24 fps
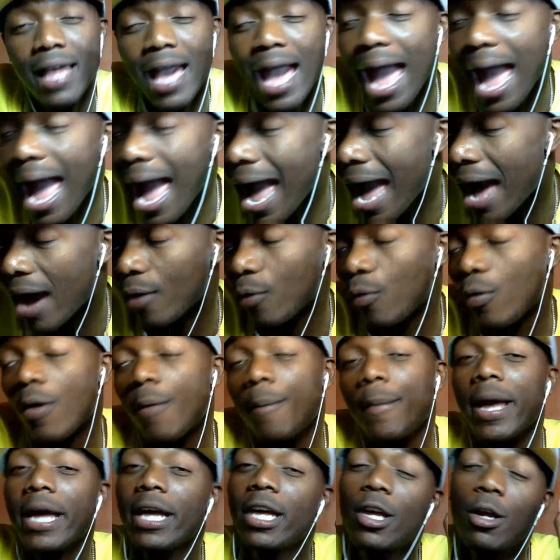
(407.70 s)
That
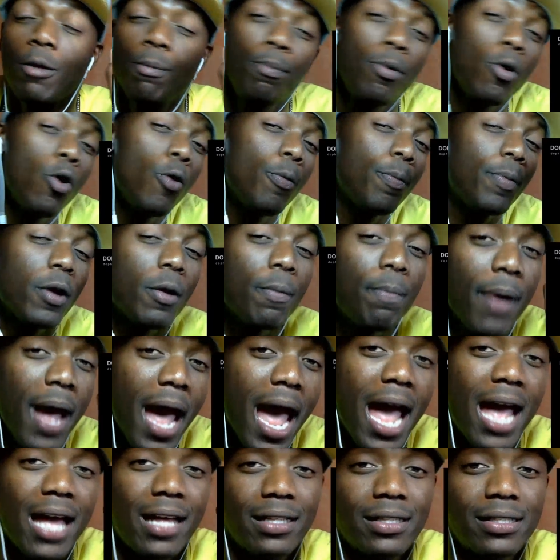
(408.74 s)
will make you poop your
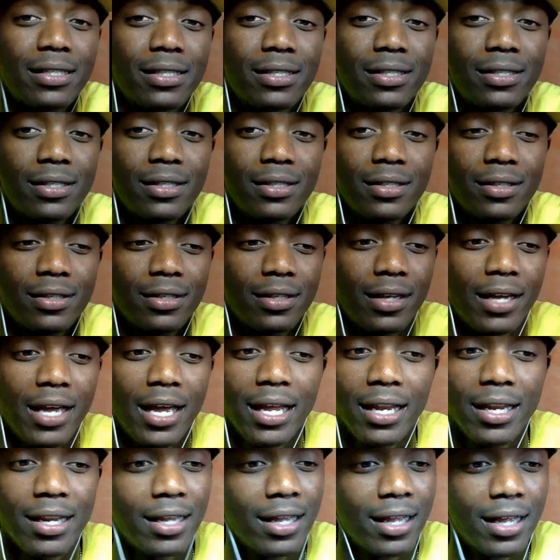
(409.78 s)
pants.
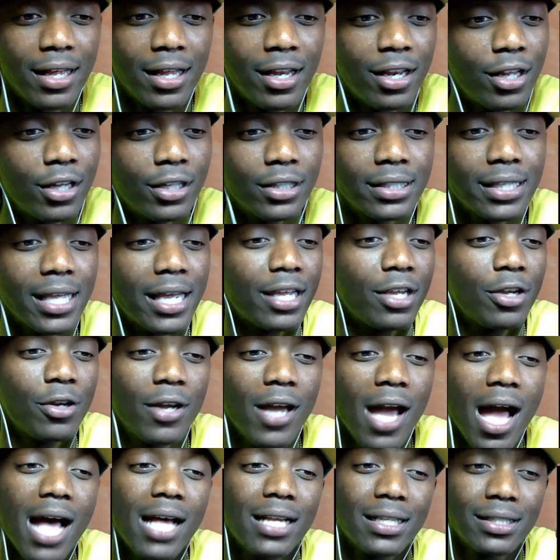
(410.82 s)
And it, it looks like you
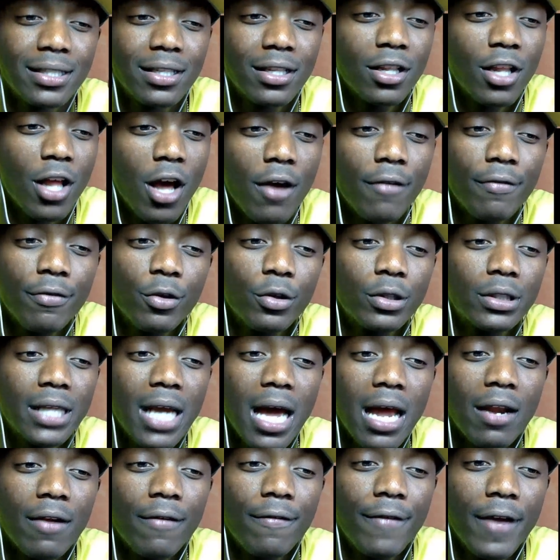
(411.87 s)
guys love those
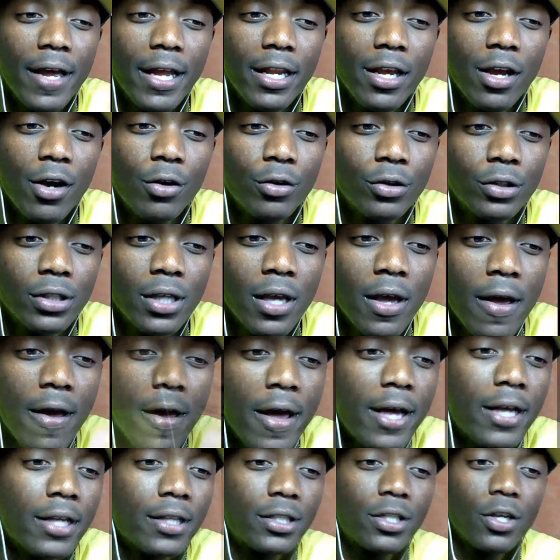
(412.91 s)
kind of videos.
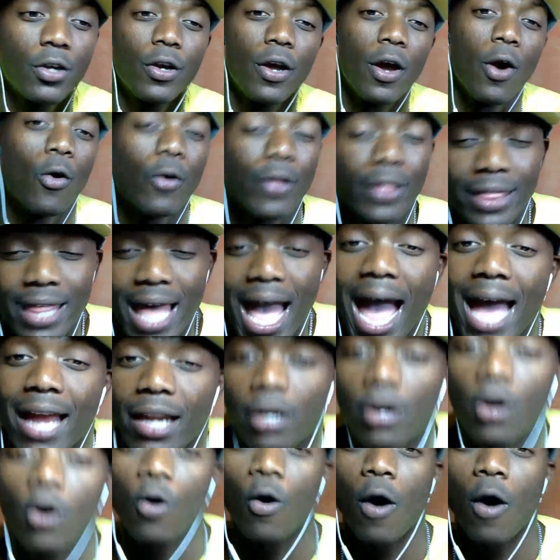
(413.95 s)
So on that